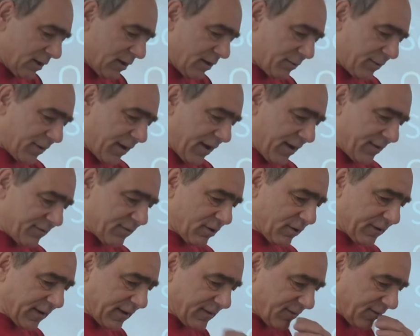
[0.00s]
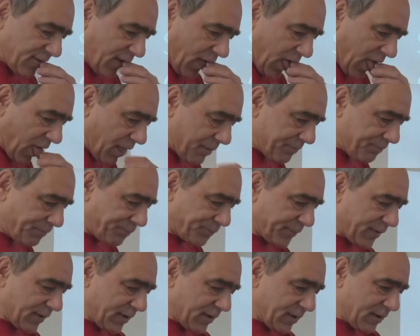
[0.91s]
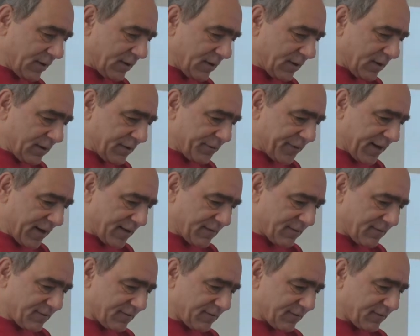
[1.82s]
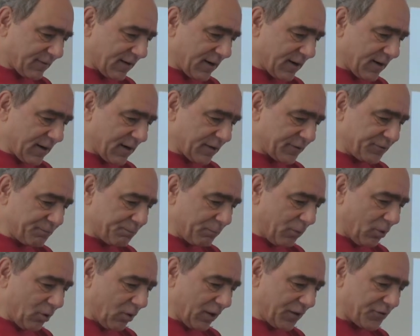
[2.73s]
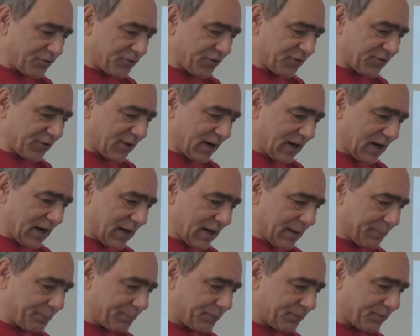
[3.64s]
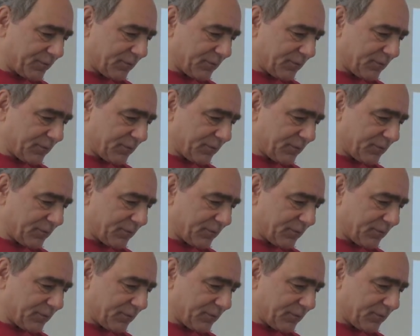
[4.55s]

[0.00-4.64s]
Okay, so that's, that's uh, more or less describes